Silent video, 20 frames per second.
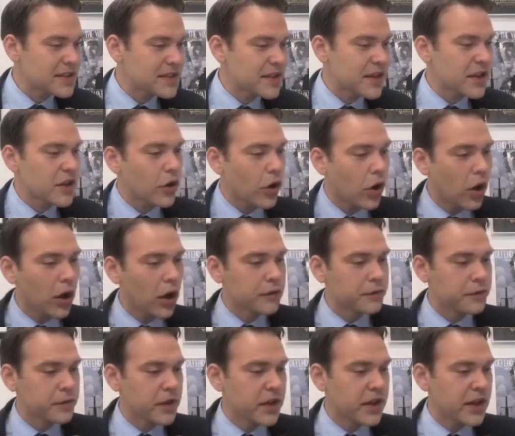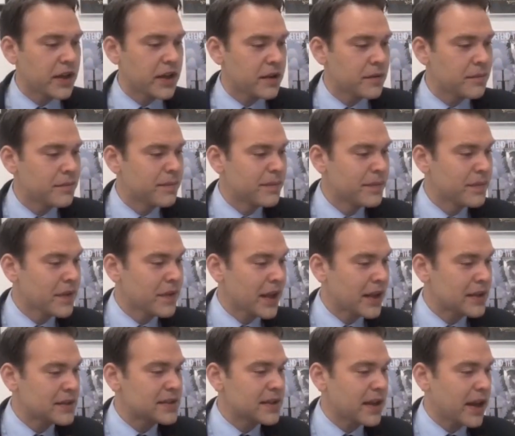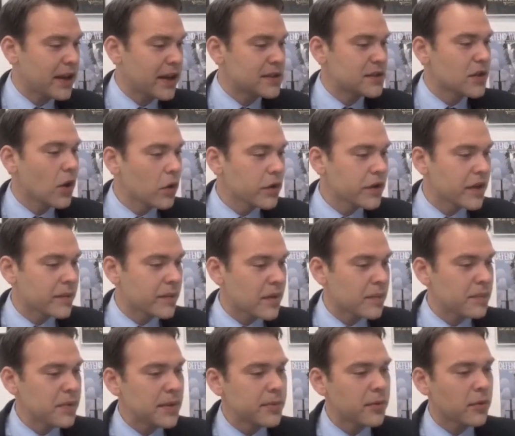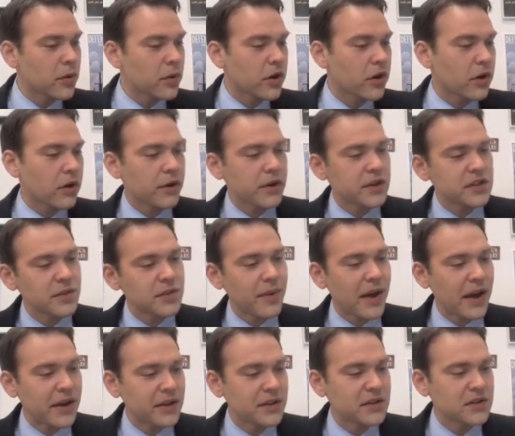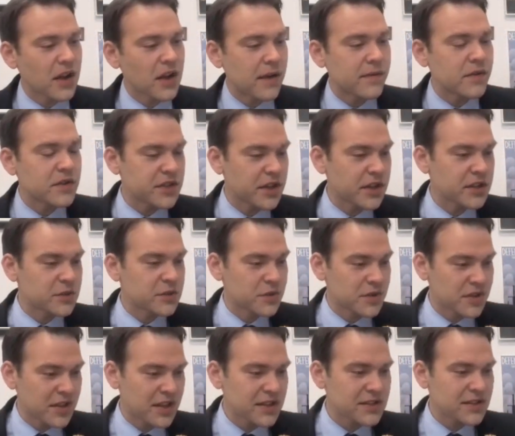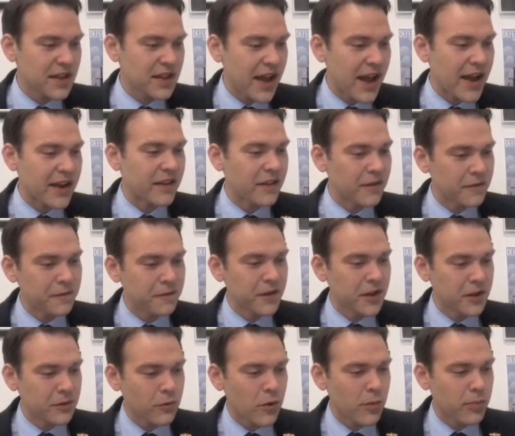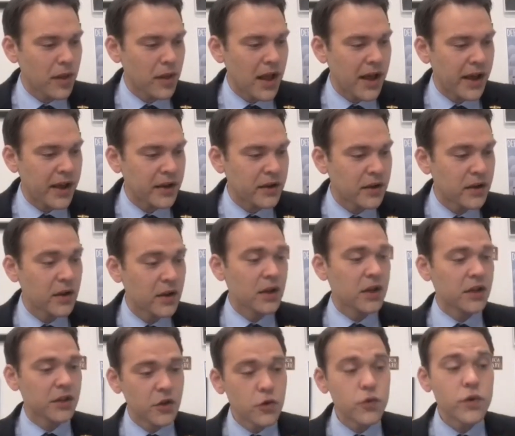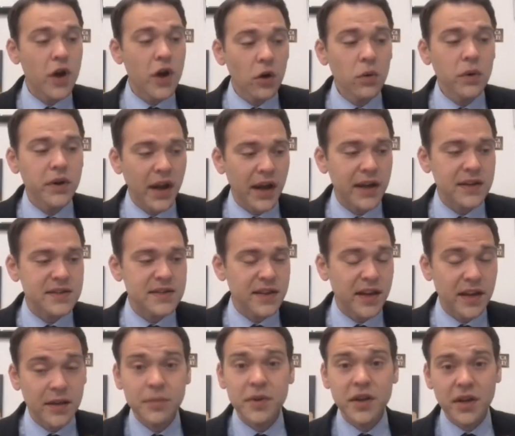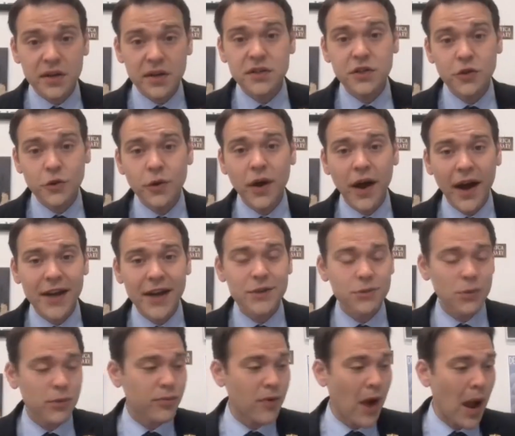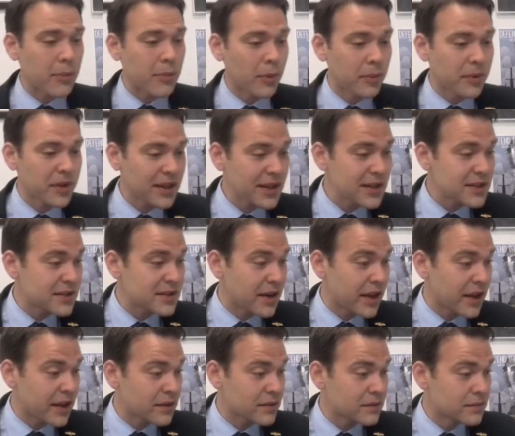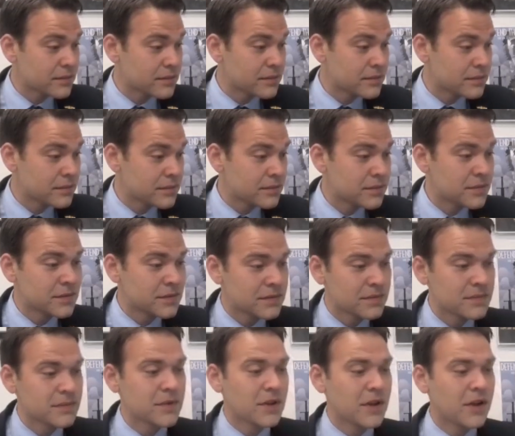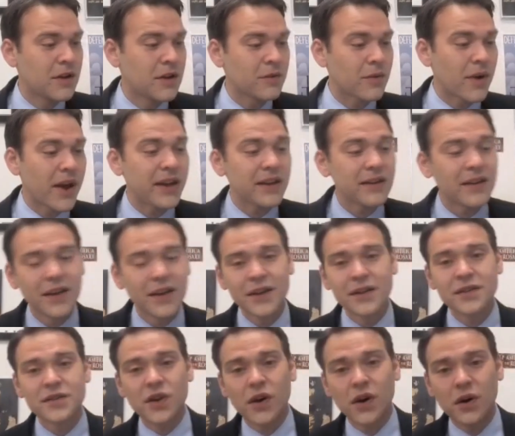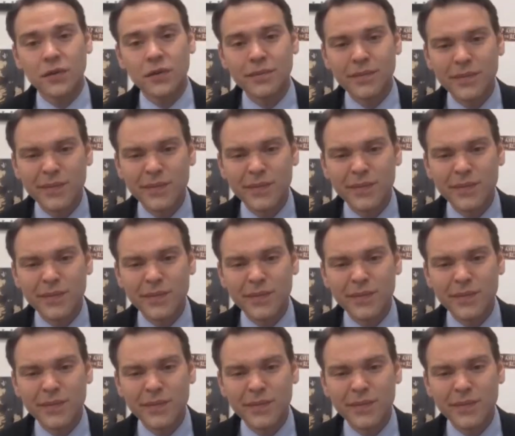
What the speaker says: that he called Flynn and said, I told him that people were curious about his conversation with Kislyak, and then Flynn replied, "You know what I said because you guys were probably listening," right? So.